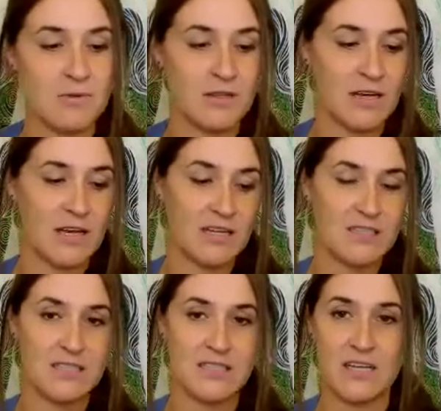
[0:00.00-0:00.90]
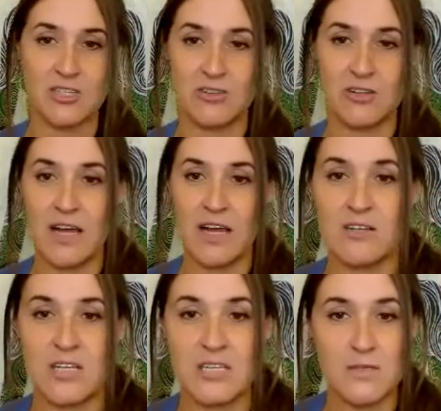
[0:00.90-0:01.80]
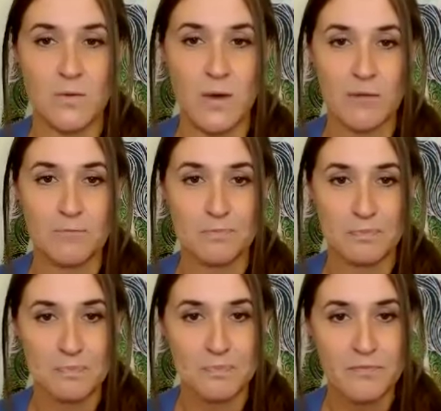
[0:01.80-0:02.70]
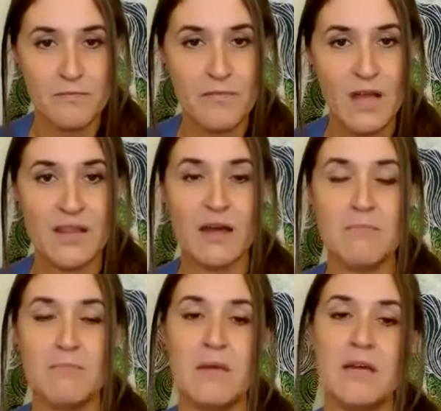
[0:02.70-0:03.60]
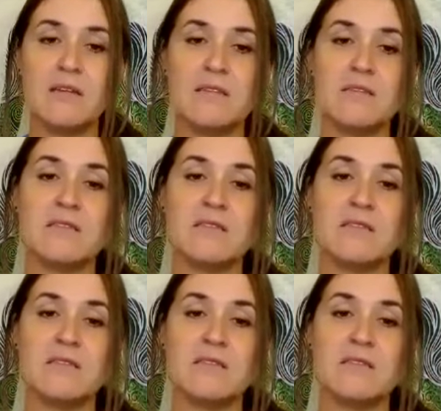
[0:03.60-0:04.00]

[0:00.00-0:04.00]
We look at ancestral energy as well. And that means